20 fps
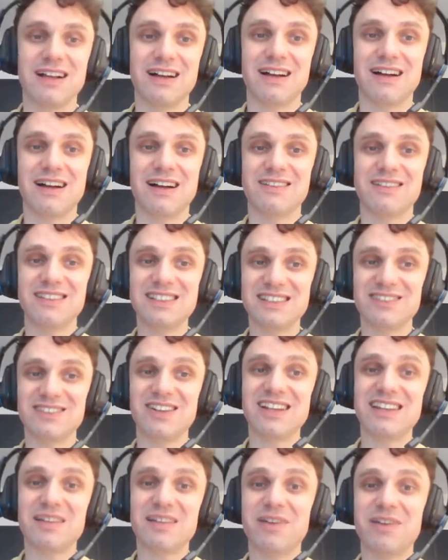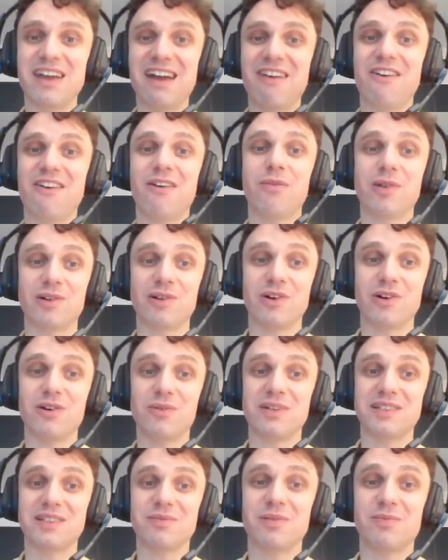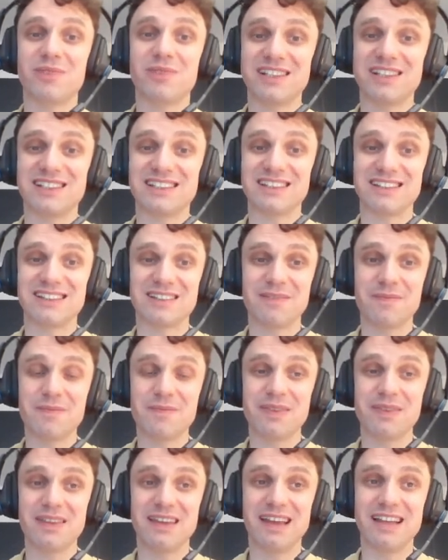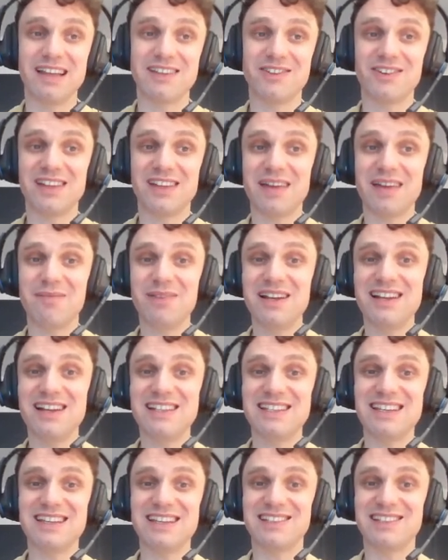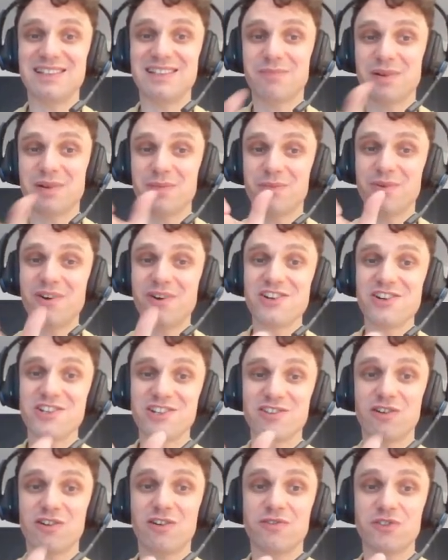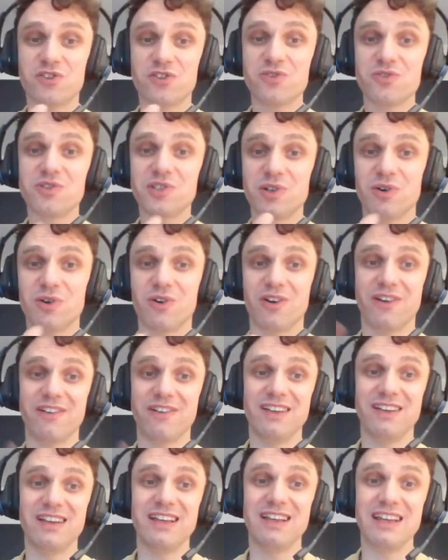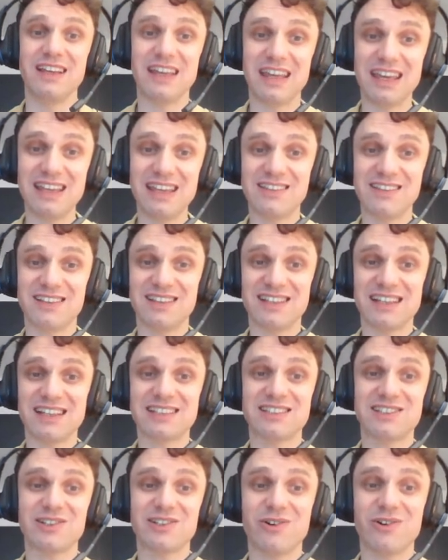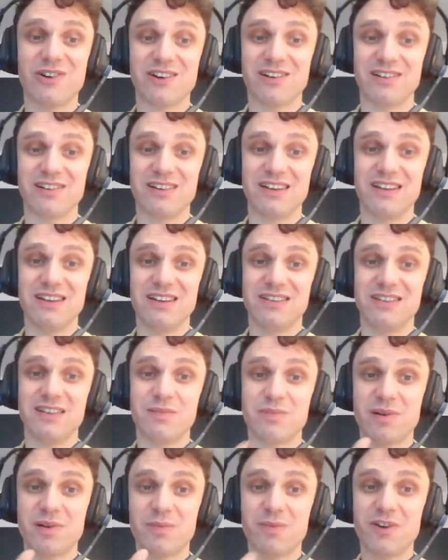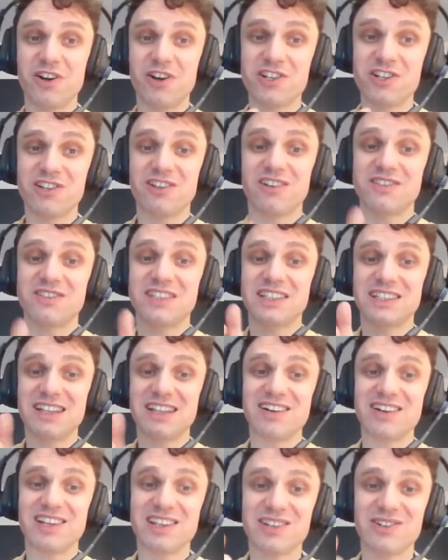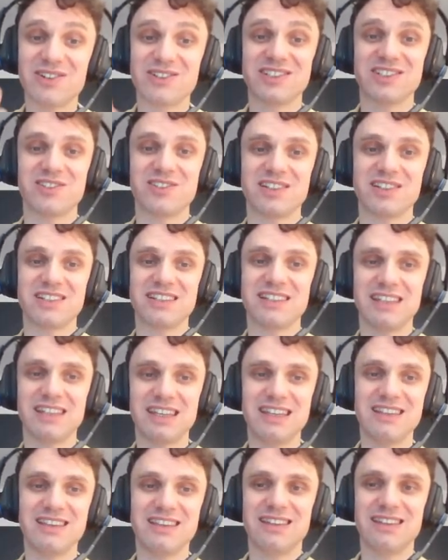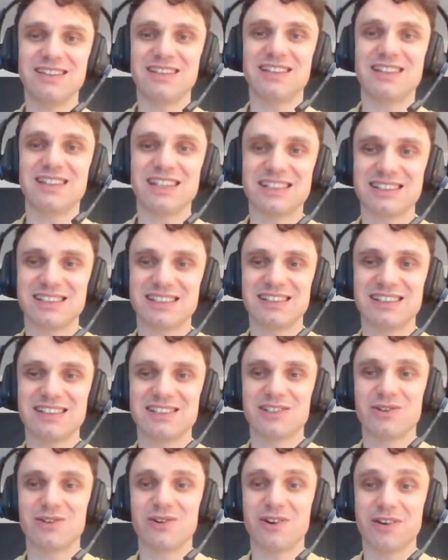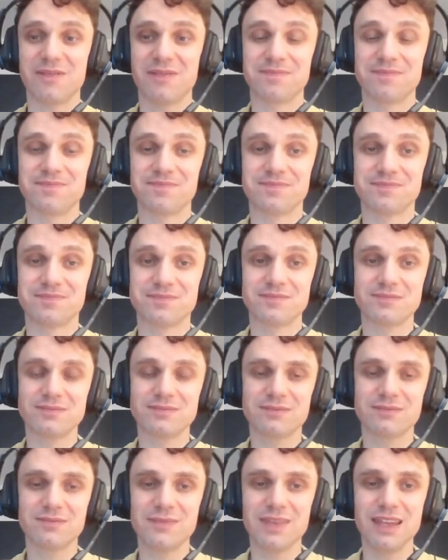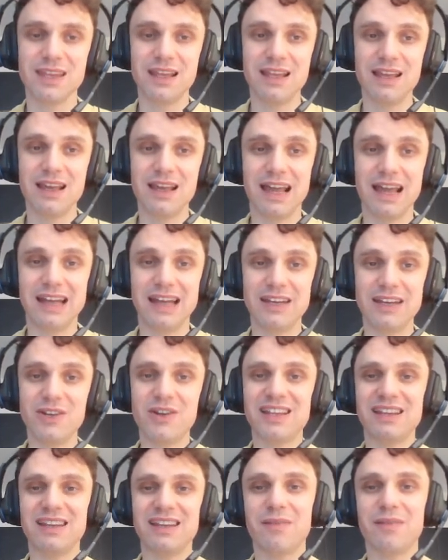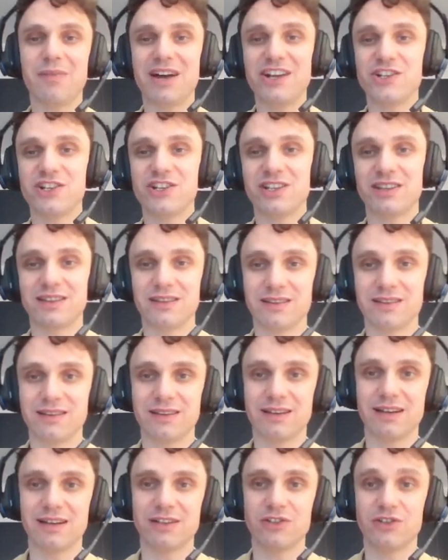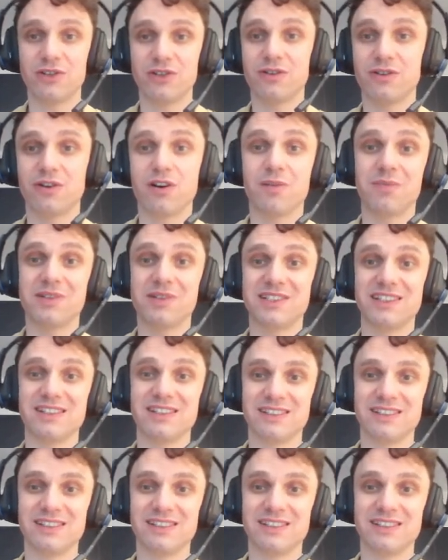this random error will always be present. And reliability is the proportion of true score in the test score, the proportion of the target construct in the test score. And you can imagine two opposite